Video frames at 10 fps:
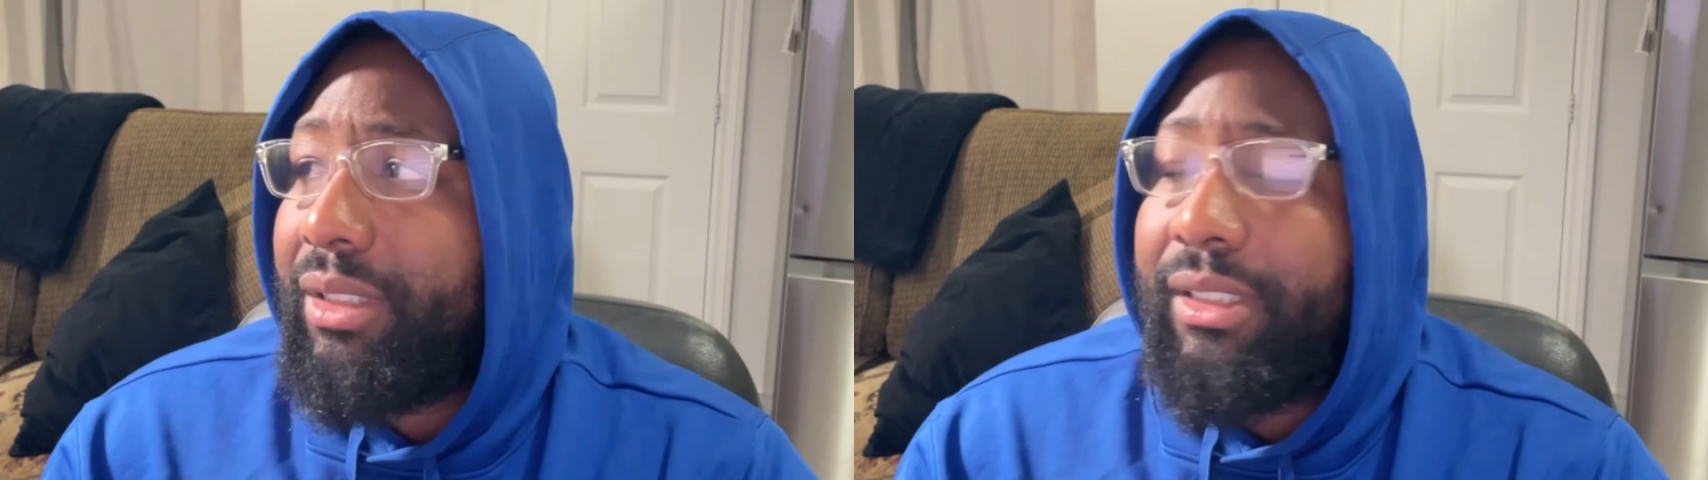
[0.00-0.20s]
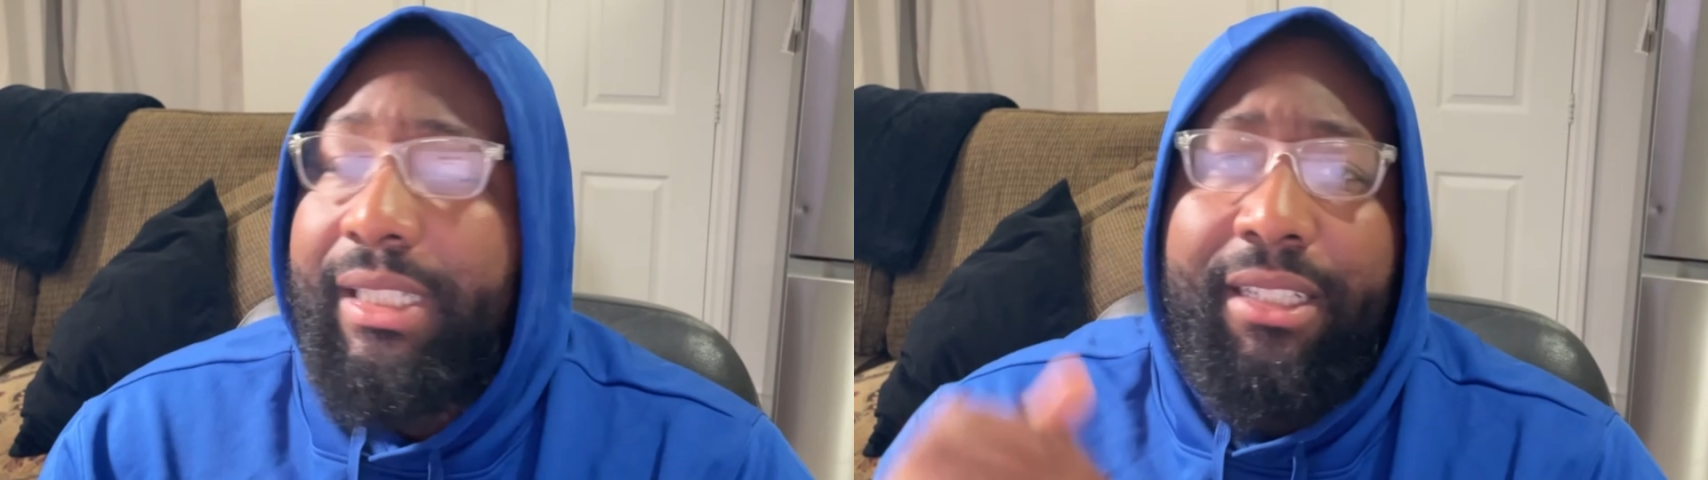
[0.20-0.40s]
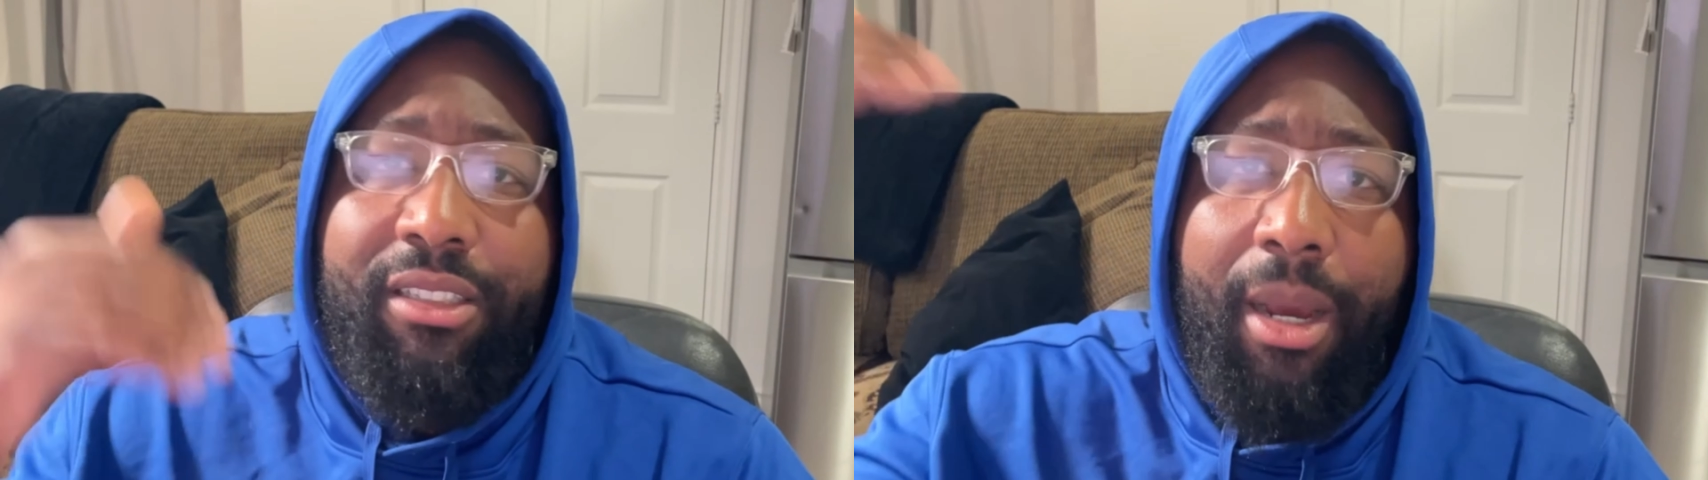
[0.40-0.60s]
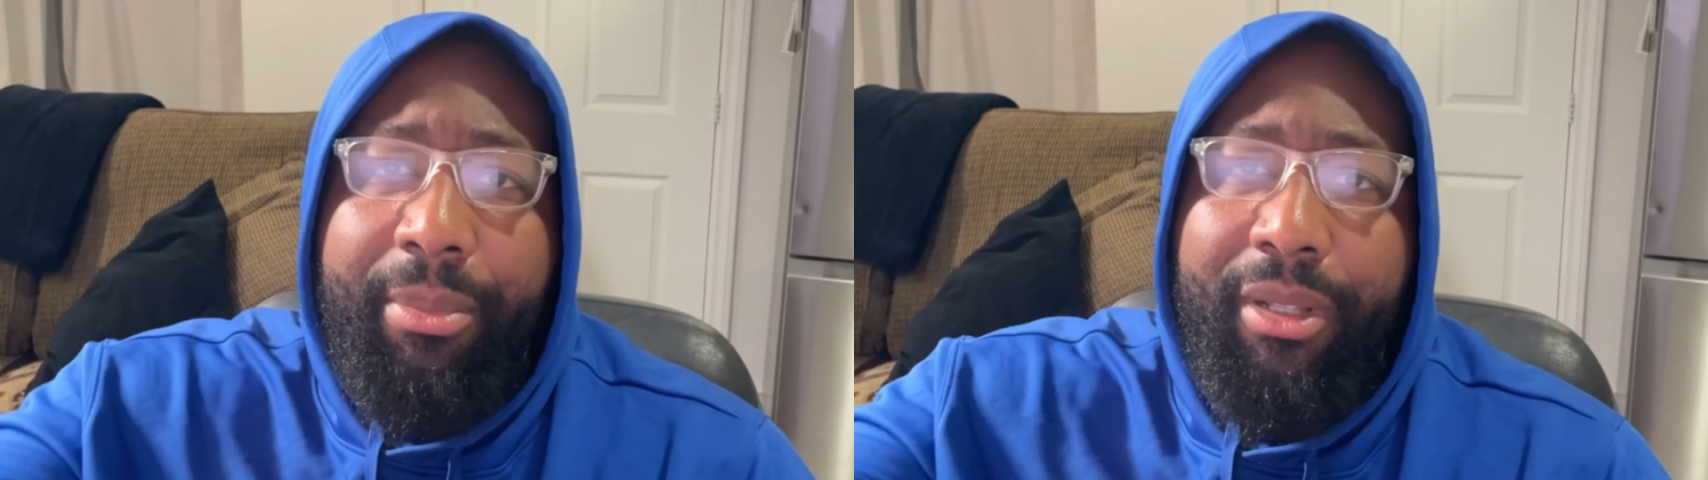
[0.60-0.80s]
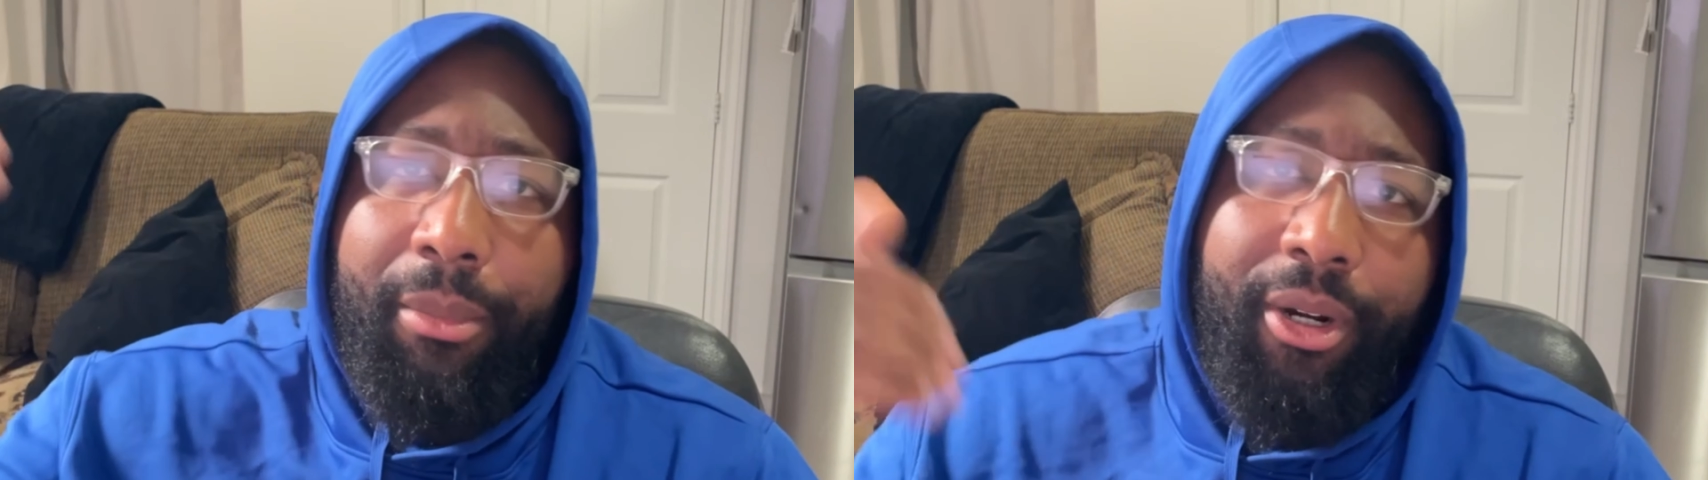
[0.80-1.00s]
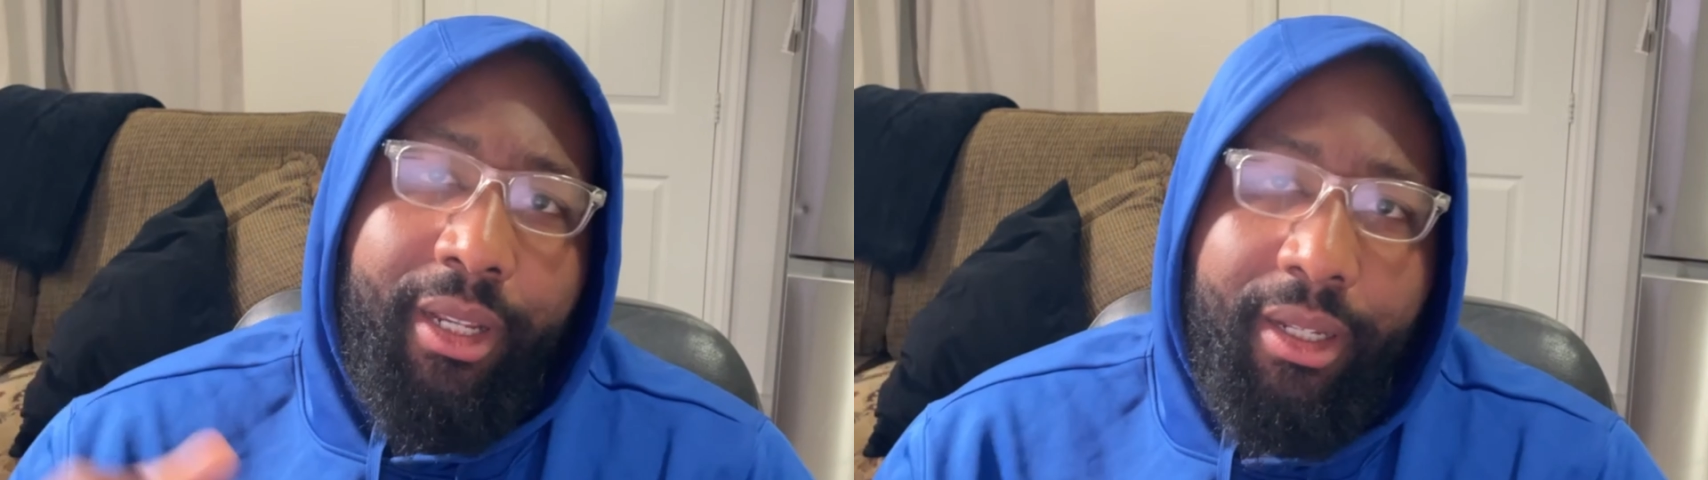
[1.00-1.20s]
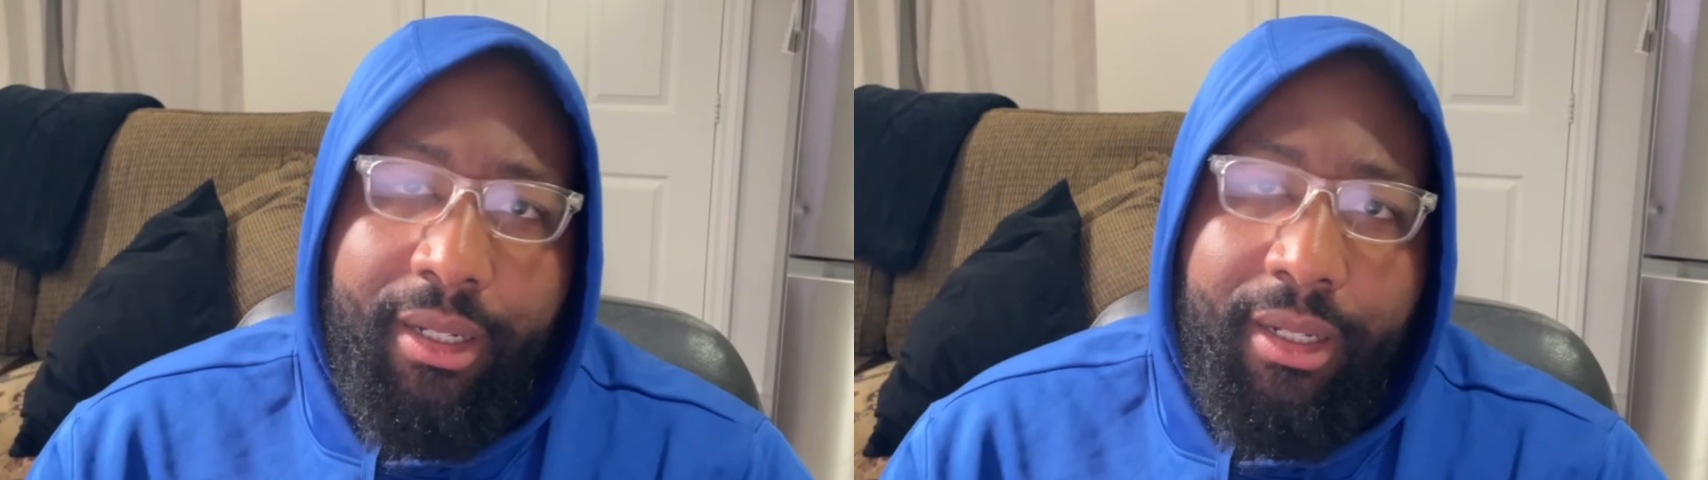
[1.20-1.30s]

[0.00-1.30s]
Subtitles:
it's at the top of the market,